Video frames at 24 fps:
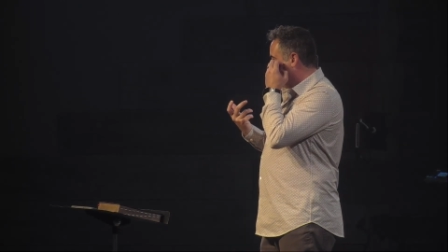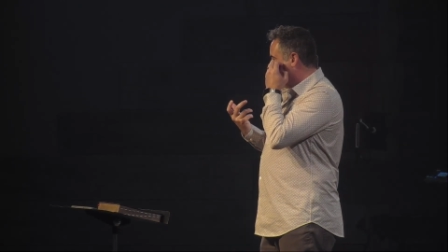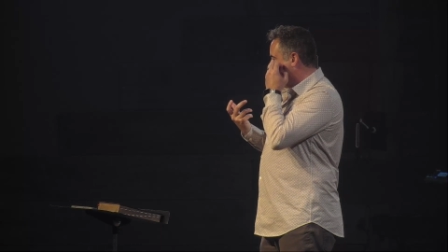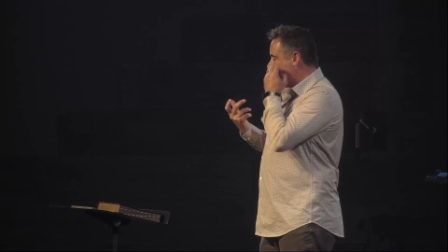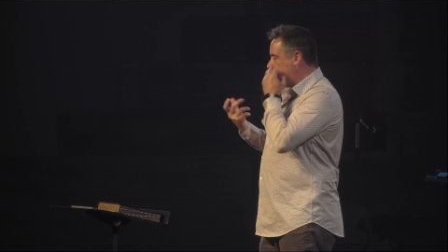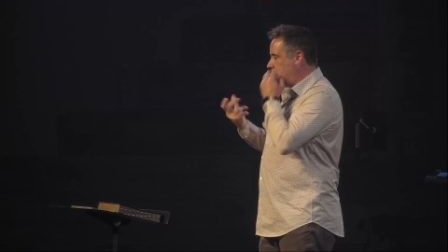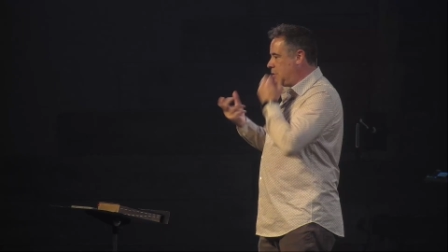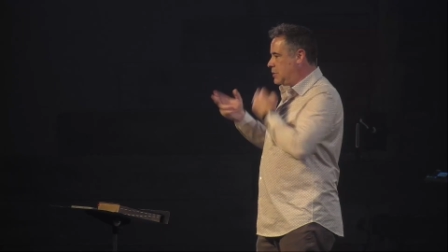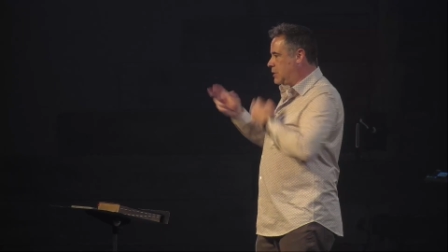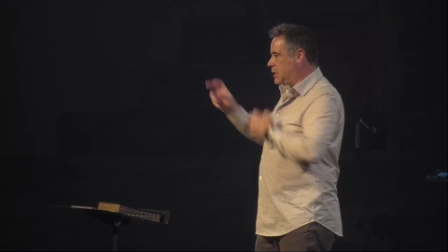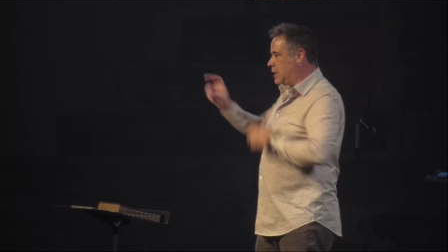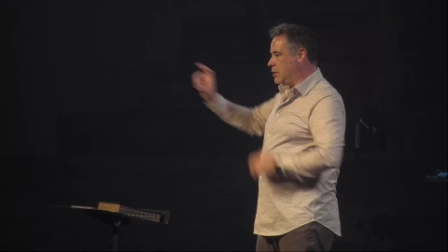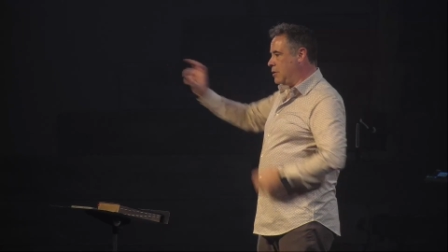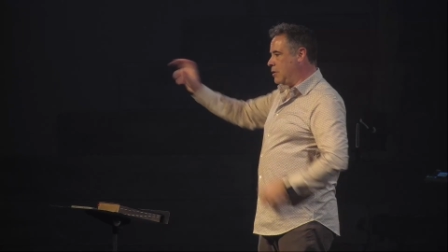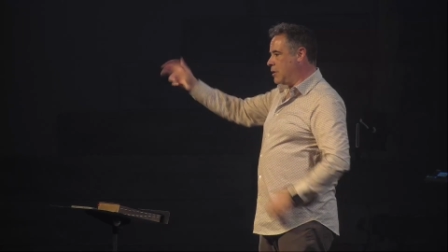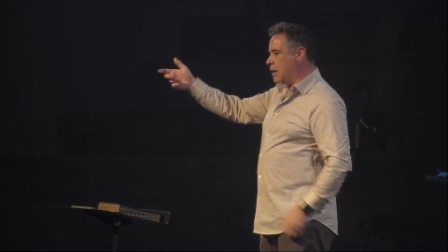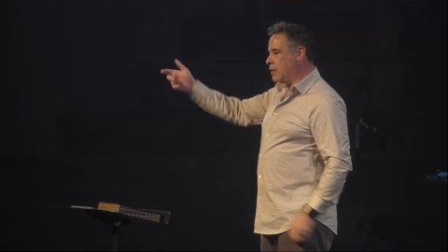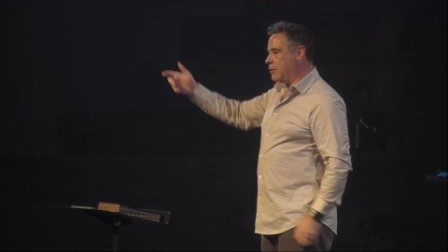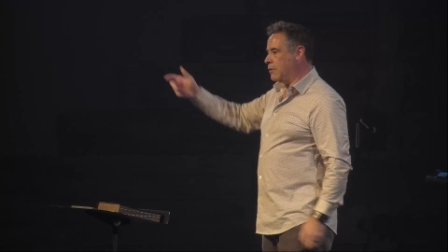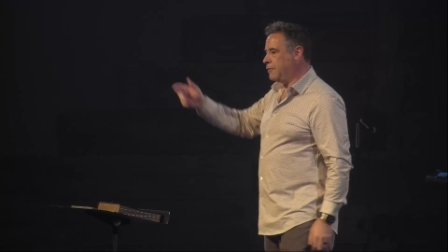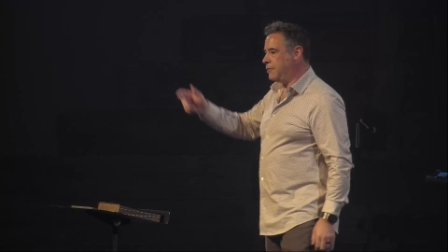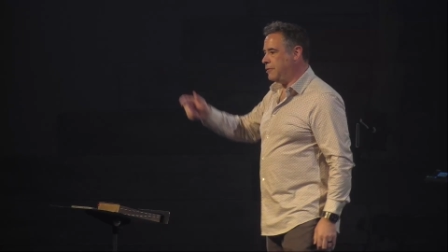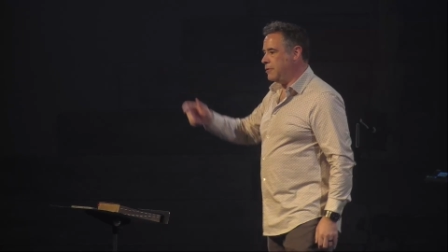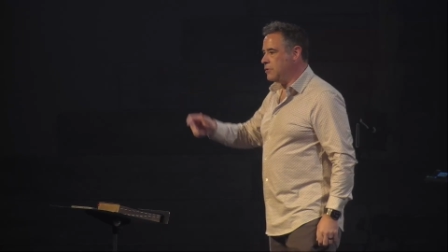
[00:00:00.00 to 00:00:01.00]
When you say, No,
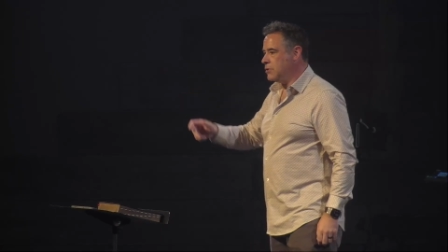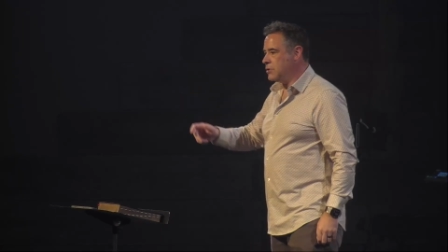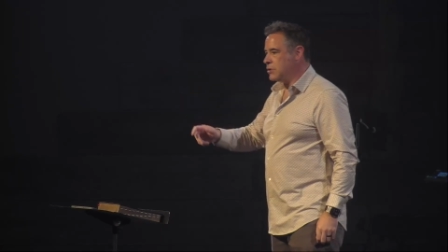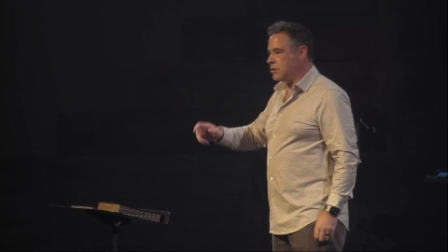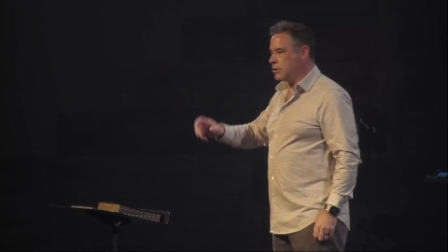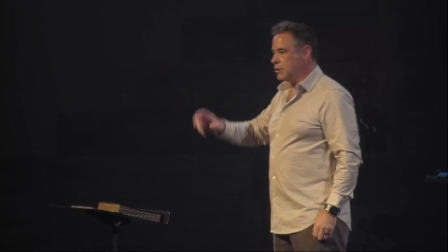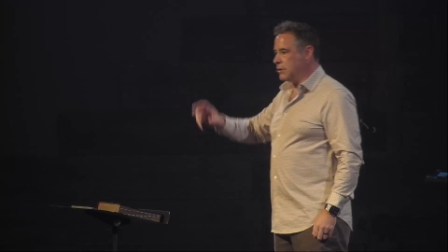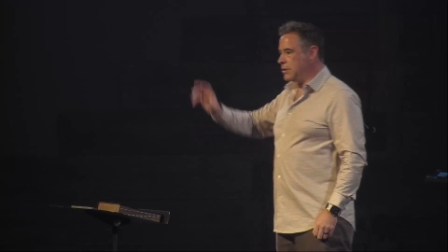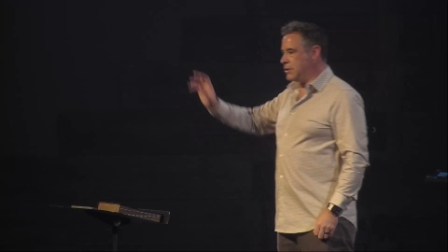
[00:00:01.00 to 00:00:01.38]
I refuse to